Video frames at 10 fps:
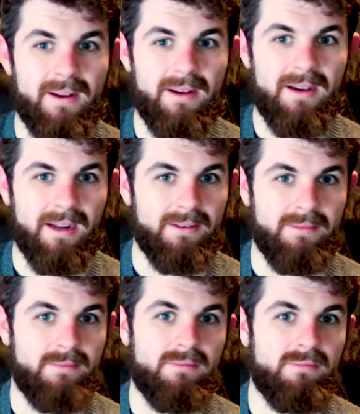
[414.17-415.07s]
and
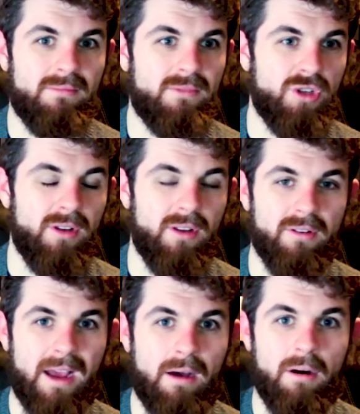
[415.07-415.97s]
shut their
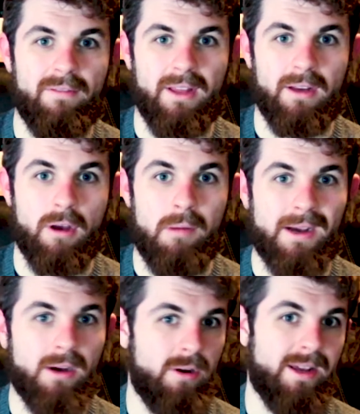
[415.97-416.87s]
account off and then go back
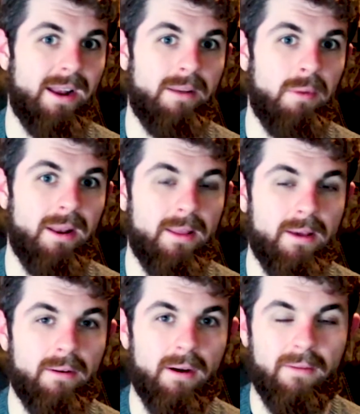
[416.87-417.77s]
on again when
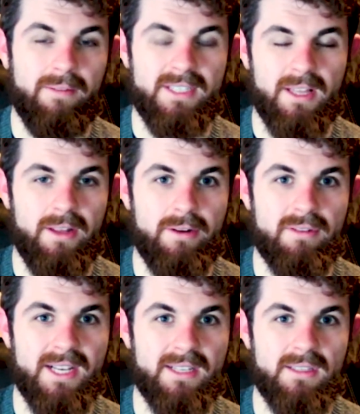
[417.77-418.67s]
obviously the new
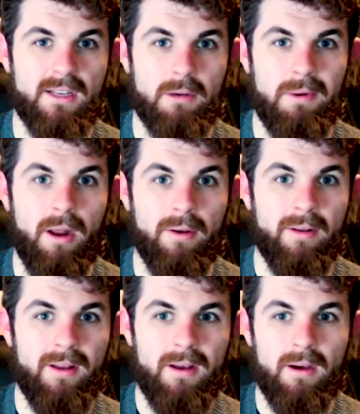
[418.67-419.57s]
seasons are coming on.
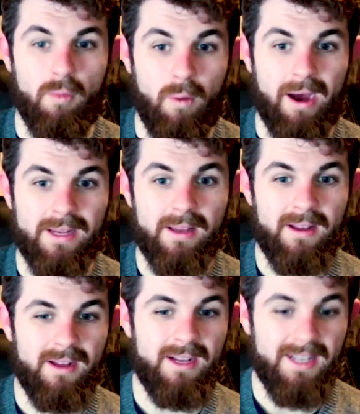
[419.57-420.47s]
Why?
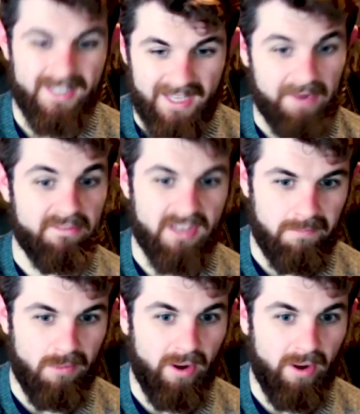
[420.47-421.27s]
Saves them money.